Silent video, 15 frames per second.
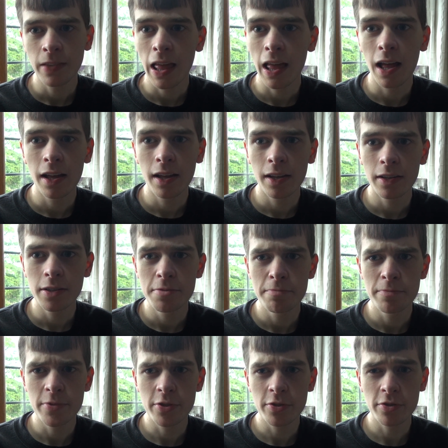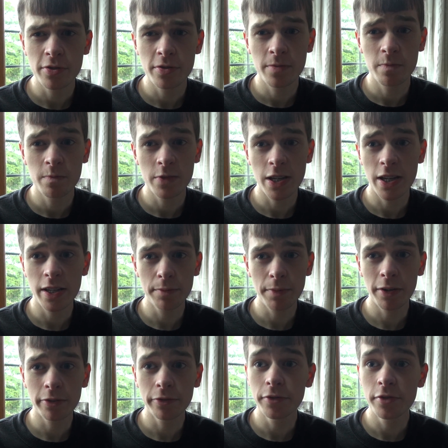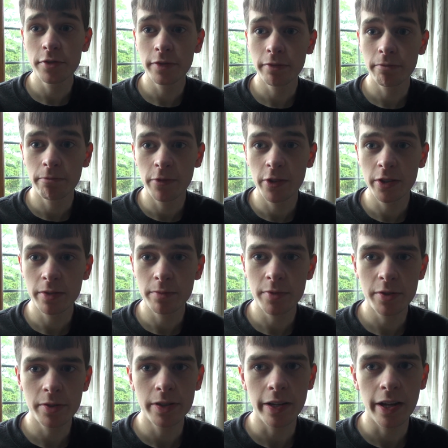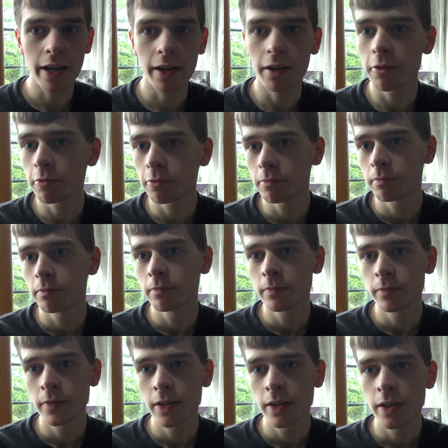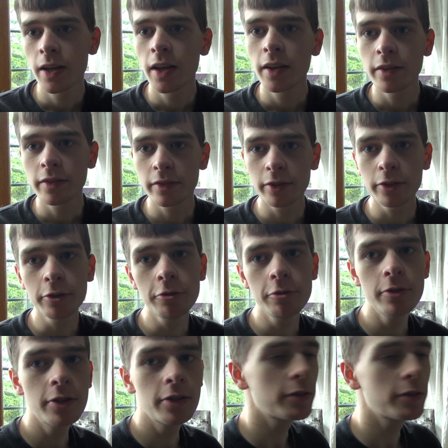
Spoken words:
I'm just saying about a few of the things I'm doing now. So,